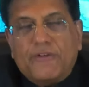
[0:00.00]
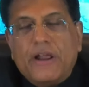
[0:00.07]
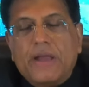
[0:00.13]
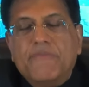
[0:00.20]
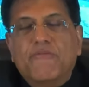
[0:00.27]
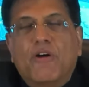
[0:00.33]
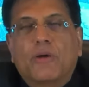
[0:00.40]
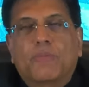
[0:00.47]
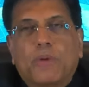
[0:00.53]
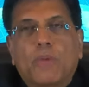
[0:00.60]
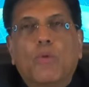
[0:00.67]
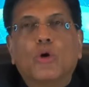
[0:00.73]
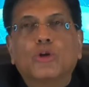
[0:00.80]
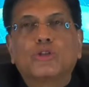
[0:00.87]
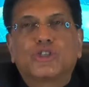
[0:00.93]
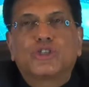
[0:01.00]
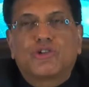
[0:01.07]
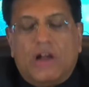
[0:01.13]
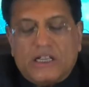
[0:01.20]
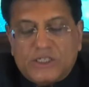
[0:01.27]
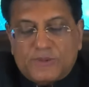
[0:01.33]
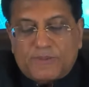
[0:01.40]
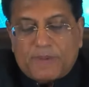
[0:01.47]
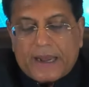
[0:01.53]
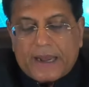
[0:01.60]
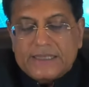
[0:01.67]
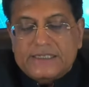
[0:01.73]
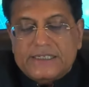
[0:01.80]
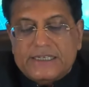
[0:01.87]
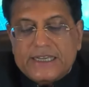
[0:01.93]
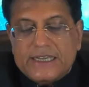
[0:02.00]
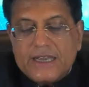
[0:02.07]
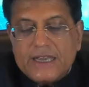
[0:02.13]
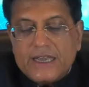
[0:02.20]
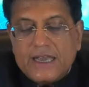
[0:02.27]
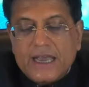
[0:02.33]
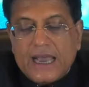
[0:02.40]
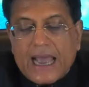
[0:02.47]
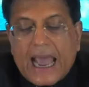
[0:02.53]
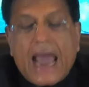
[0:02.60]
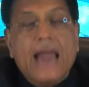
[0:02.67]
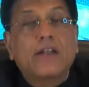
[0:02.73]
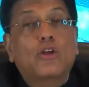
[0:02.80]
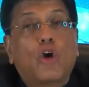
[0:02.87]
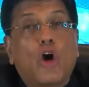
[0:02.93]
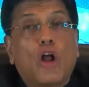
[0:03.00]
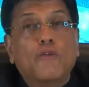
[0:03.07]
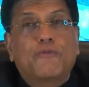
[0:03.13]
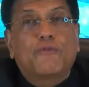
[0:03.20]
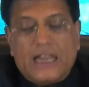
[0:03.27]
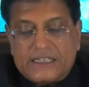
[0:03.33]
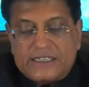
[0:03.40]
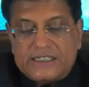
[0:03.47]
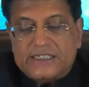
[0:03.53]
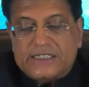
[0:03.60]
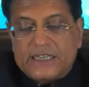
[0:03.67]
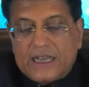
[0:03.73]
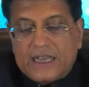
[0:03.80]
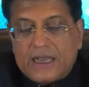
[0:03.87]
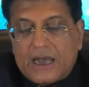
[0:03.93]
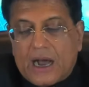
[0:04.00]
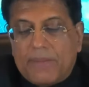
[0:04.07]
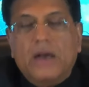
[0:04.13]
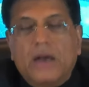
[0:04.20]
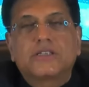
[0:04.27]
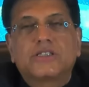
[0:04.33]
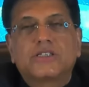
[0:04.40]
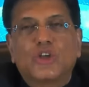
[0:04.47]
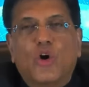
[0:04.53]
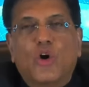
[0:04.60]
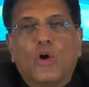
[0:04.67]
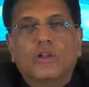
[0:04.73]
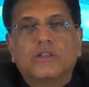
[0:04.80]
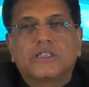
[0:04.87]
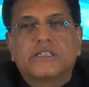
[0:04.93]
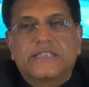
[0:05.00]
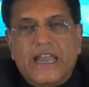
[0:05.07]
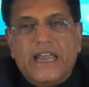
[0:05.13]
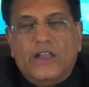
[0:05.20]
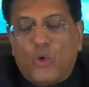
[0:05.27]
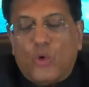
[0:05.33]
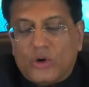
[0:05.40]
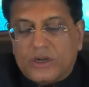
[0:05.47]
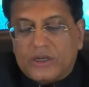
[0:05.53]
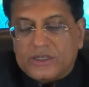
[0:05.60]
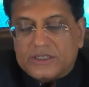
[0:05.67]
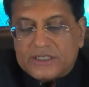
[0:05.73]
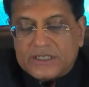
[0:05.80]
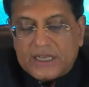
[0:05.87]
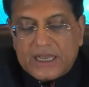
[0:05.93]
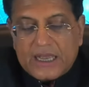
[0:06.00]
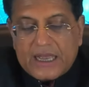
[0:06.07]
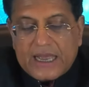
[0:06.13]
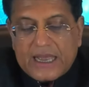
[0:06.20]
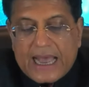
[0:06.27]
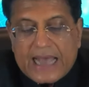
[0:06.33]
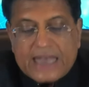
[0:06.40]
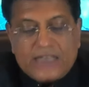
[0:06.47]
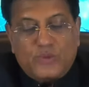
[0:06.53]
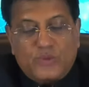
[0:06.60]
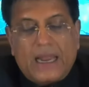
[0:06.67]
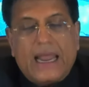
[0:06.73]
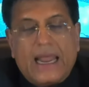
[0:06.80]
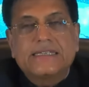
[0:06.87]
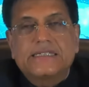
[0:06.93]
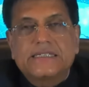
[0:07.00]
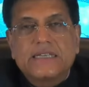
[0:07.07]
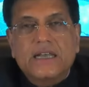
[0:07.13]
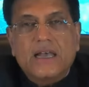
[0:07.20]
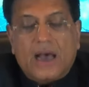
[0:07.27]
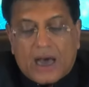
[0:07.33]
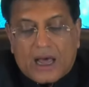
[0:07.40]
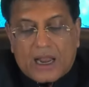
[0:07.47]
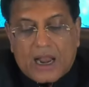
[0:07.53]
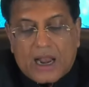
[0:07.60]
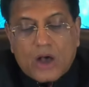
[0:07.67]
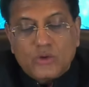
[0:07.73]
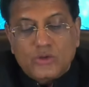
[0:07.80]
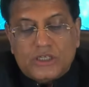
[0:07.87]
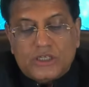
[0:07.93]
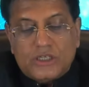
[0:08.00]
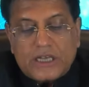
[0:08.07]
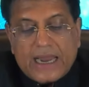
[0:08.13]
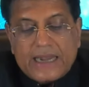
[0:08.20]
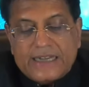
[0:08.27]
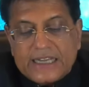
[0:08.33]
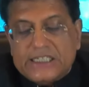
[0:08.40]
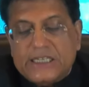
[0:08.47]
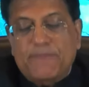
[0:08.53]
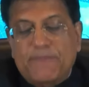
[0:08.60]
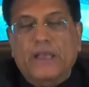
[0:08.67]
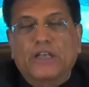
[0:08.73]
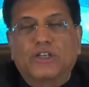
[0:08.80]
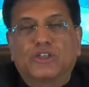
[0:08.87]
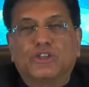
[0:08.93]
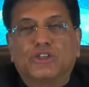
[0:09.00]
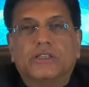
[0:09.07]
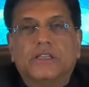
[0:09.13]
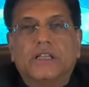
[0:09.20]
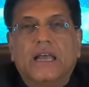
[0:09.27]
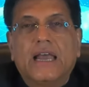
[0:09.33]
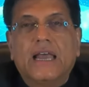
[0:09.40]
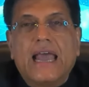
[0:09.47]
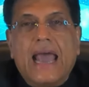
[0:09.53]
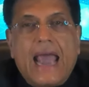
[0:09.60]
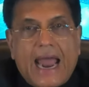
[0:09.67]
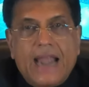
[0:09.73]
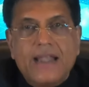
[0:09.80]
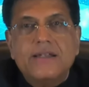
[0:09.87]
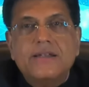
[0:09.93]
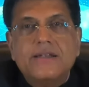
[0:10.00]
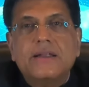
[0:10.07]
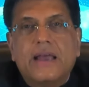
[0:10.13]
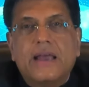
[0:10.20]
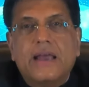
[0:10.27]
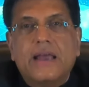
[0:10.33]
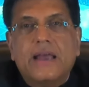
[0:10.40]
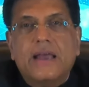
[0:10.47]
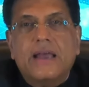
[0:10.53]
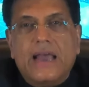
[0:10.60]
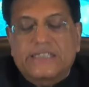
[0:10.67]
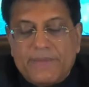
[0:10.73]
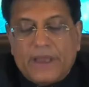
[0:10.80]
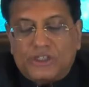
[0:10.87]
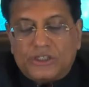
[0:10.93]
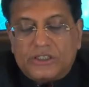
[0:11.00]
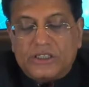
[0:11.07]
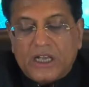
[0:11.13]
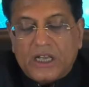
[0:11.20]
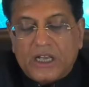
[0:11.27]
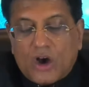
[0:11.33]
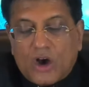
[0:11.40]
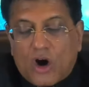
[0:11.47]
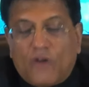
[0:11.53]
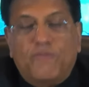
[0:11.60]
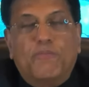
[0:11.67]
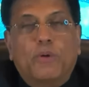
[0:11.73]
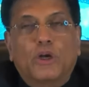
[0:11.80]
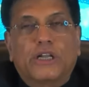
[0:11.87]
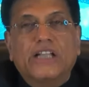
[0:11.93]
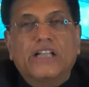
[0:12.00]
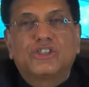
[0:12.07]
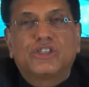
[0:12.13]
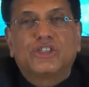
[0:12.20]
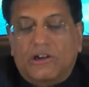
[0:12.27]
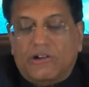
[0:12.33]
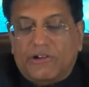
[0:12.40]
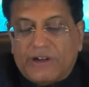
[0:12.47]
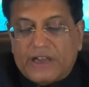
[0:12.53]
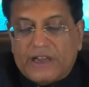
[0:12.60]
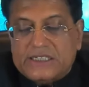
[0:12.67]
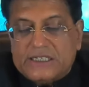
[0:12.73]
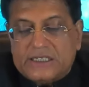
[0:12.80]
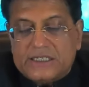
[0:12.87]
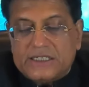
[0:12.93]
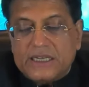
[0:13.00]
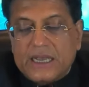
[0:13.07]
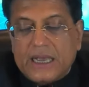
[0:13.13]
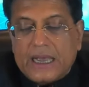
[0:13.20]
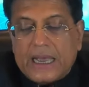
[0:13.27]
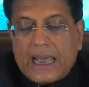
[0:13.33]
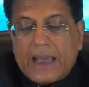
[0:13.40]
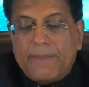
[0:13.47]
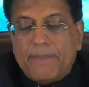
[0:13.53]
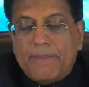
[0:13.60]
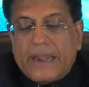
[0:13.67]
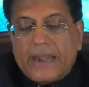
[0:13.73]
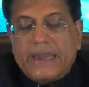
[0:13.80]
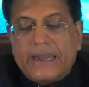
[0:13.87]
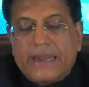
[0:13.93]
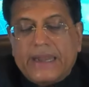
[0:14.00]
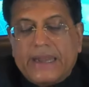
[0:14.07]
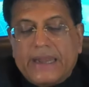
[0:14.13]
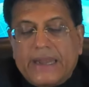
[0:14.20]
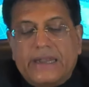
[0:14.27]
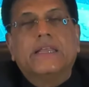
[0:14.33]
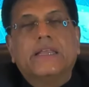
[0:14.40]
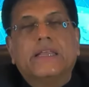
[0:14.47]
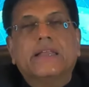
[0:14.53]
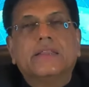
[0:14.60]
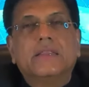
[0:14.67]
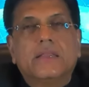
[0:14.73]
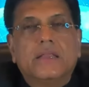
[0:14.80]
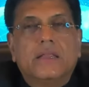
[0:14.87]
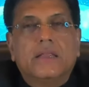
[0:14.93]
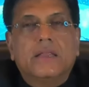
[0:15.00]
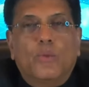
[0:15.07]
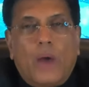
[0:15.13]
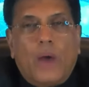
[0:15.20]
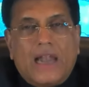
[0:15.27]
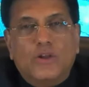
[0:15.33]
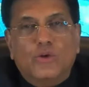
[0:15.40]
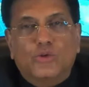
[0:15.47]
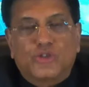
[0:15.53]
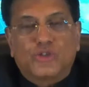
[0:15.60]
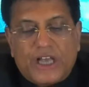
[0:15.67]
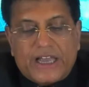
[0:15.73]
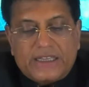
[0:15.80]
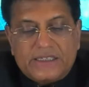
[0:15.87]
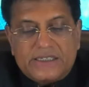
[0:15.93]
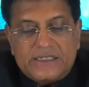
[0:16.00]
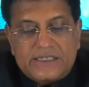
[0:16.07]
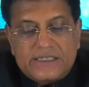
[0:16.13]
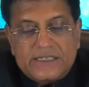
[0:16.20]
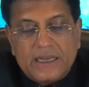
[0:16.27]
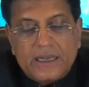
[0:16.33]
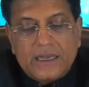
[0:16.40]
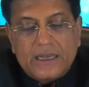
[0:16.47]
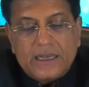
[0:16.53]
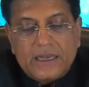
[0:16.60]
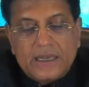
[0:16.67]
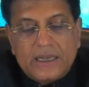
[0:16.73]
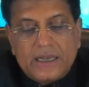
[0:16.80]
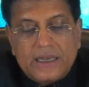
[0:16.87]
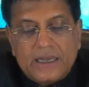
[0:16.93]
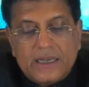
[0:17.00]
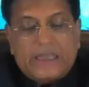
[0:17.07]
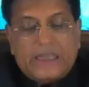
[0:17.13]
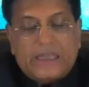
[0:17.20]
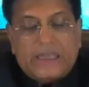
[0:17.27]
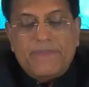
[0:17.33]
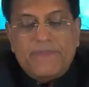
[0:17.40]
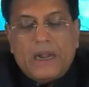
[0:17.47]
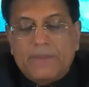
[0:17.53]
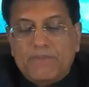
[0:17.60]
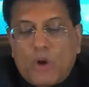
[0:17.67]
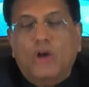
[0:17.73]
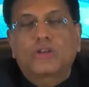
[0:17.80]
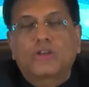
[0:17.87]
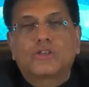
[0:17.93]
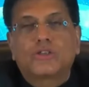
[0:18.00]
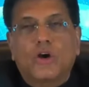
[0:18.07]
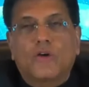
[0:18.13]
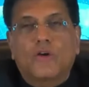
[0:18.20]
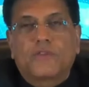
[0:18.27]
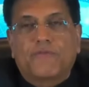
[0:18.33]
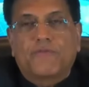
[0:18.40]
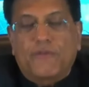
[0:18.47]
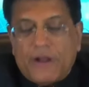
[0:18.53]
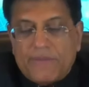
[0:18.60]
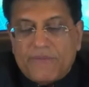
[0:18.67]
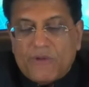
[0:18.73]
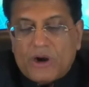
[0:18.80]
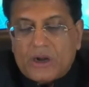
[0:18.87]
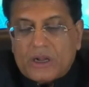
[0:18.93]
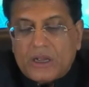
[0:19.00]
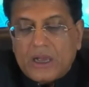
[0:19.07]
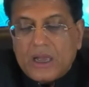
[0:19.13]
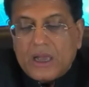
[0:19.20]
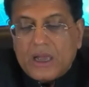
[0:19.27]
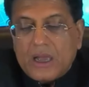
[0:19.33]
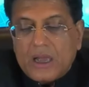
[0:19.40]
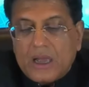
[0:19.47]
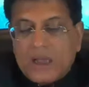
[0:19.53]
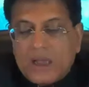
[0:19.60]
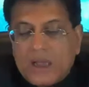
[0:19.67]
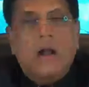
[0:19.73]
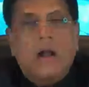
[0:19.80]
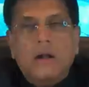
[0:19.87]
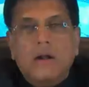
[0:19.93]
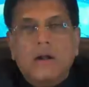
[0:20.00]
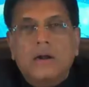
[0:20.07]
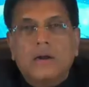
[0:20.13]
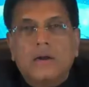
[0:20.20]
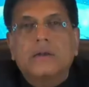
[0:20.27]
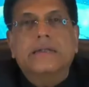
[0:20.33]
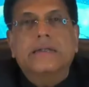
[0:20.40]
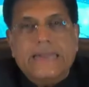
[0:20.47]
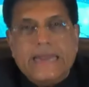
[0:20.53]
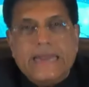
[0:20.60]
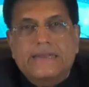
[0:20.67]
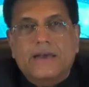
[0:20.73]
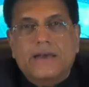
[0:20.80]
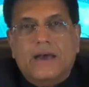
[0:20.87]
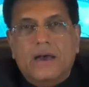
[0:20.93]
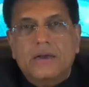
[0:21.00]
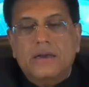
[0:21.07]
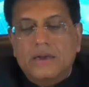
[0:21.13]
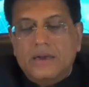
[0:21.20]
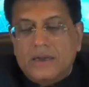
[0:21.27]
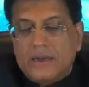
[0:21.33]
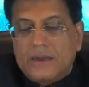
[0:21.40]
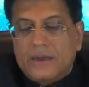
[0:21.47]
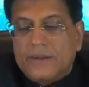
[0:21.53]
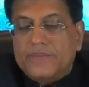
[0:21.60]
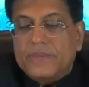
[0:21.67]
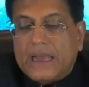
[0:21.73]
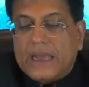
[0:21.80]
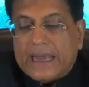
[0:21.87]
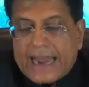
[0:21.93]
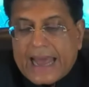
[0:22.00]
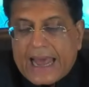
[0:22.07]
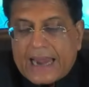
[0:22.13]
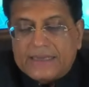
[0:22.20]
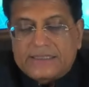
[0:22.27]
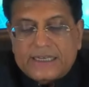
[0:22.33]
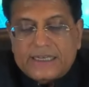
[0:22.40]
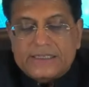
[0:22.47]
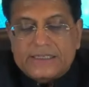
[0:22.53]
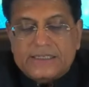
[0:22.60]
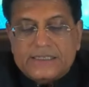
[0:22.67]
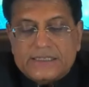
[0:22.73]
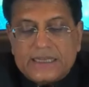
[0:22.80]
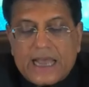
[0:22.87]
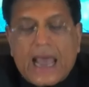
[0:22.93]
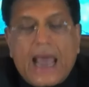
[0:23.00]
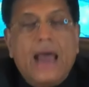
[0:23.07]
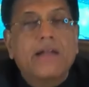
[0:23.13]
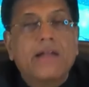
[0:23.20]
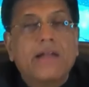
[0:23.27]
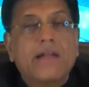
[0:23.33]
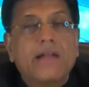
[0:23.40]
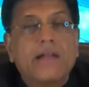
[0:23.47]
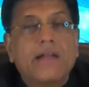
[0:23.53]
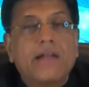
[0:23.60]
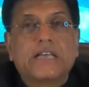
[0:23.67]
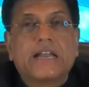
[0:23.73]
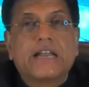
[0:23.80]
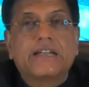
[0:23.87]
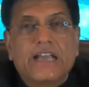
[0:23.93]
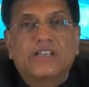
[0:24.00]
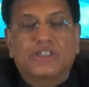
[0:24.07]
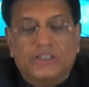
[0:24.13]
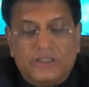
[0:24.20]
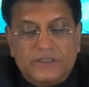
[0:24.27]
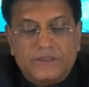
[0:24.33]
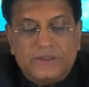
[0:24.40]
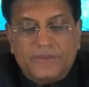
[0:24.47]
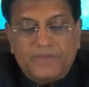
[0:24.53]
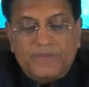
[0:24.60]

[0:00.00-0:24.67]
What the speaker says: The framework promotes transparency and confidence amongst all stakeholders, as well as allows anticipation and estimation of potential risks embedded within value chains. The key building blocks of the framework are data, analysis, and representation.